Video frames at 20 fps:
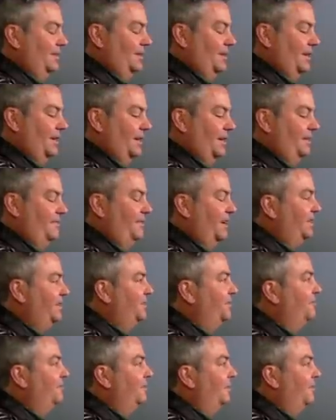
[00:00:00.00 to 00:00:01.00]

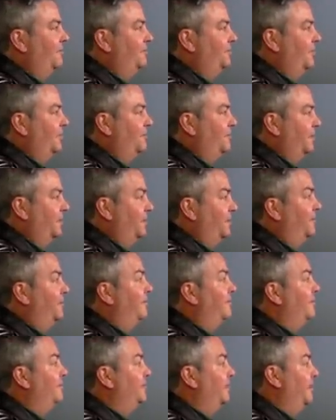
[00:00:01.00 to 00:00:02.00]
affected your leadership at the
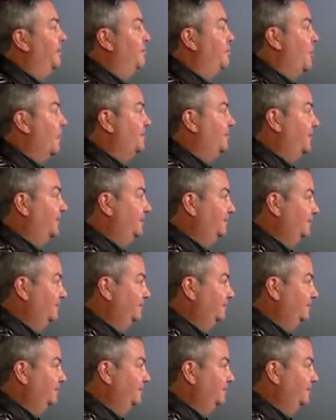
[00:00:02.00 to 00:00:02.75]
University of Nebraska?